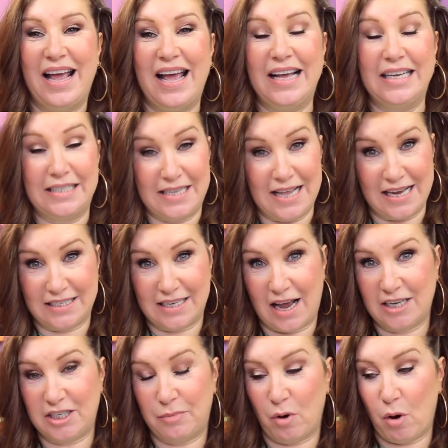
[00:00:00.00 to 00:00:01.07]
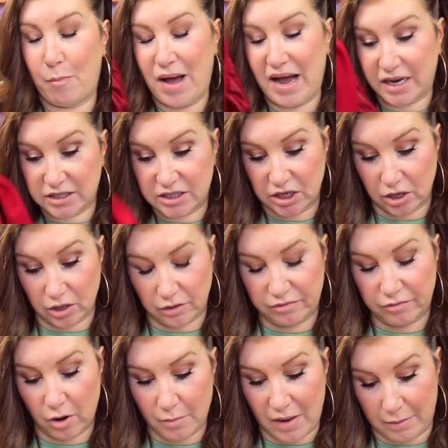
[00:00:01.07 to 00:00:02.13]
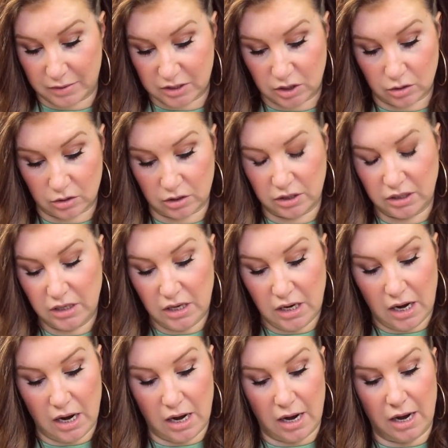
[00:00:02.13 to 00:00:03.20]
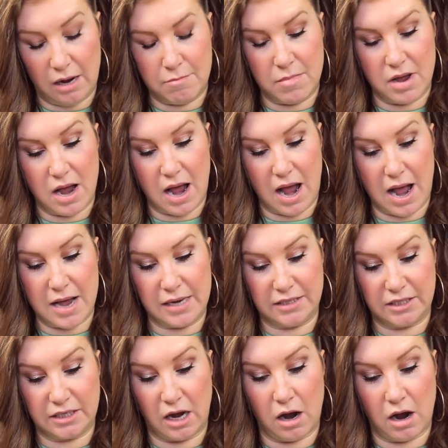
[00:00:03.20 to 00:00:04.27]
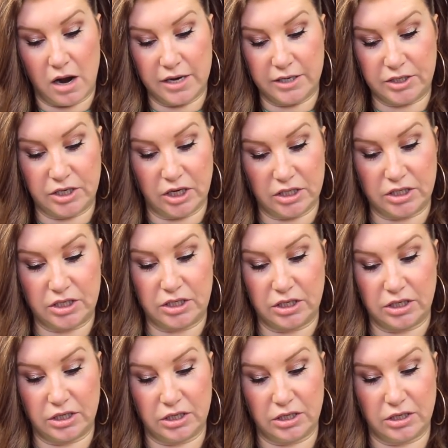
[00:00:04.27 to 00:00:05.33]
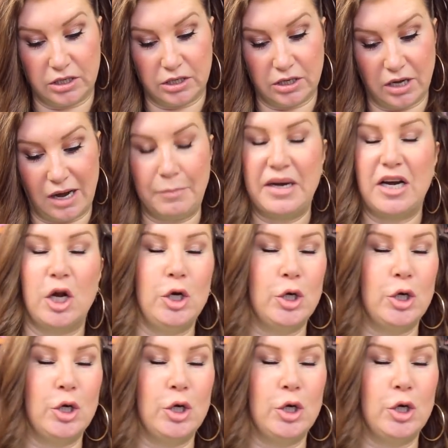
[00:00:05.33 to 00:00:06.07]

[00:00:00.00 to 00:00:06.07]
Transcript: It's this. I actually bought a pack of two from Amazon um, and I just, I mean, I